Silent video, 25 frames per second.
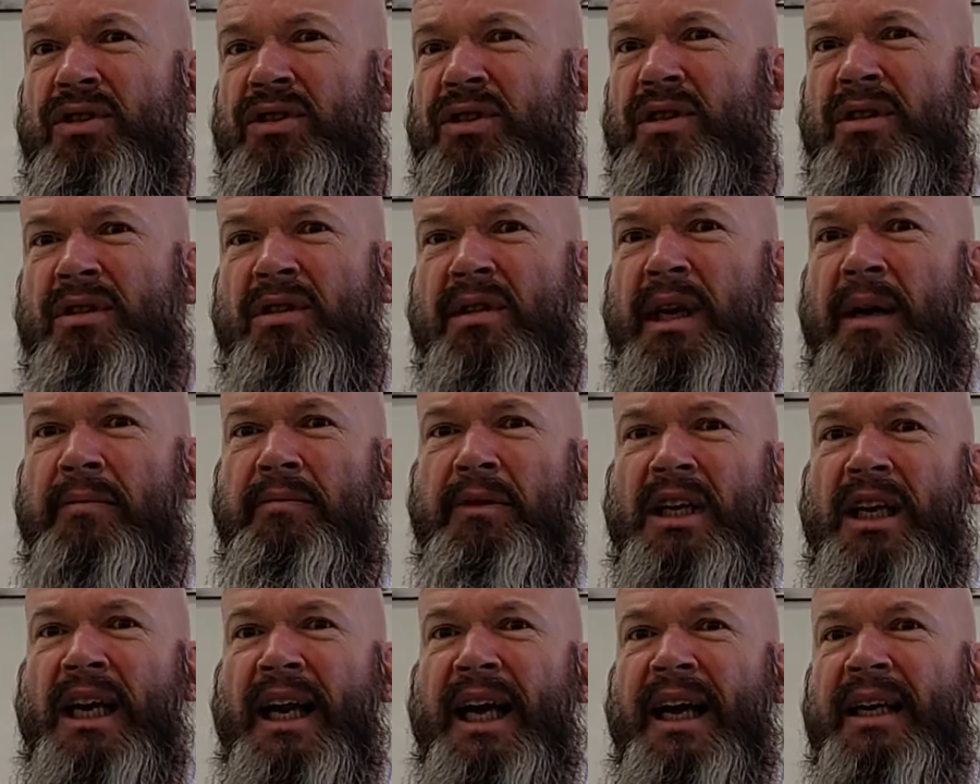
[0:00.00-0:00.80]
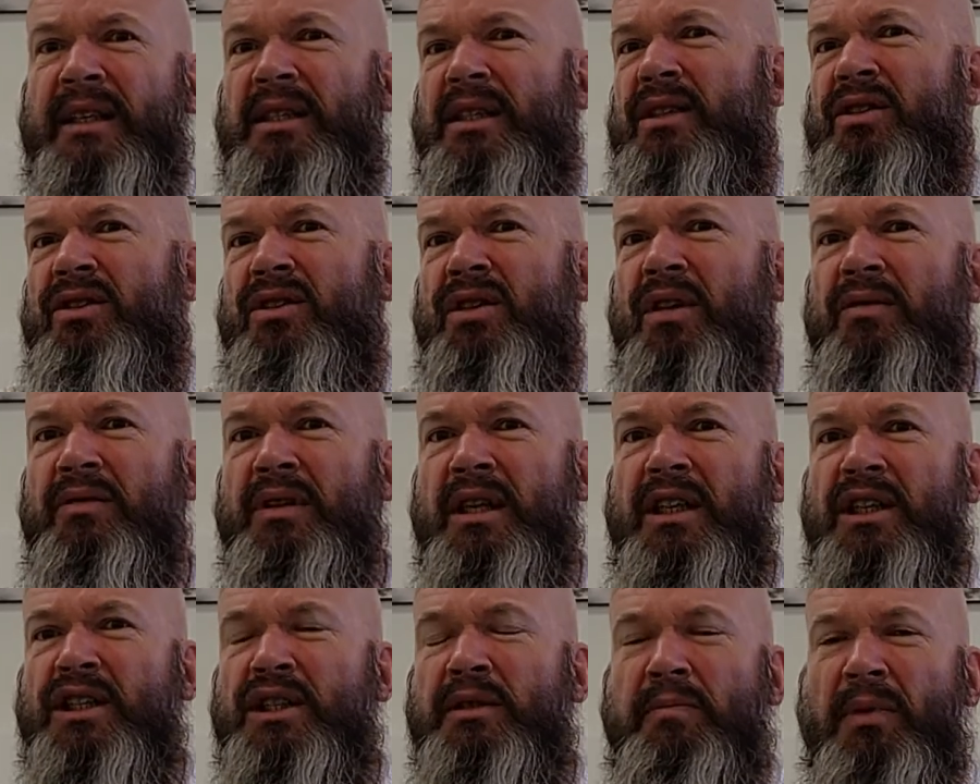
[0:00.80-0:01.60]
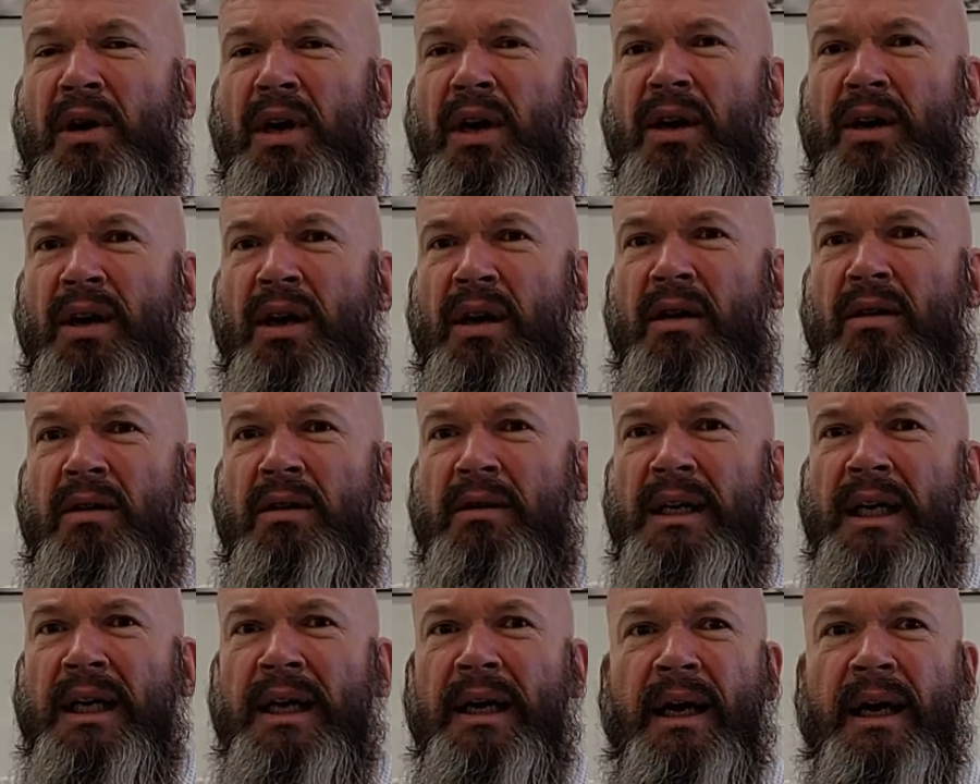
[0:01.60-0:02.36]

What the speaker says: you just come to class and you don't need to spar at all.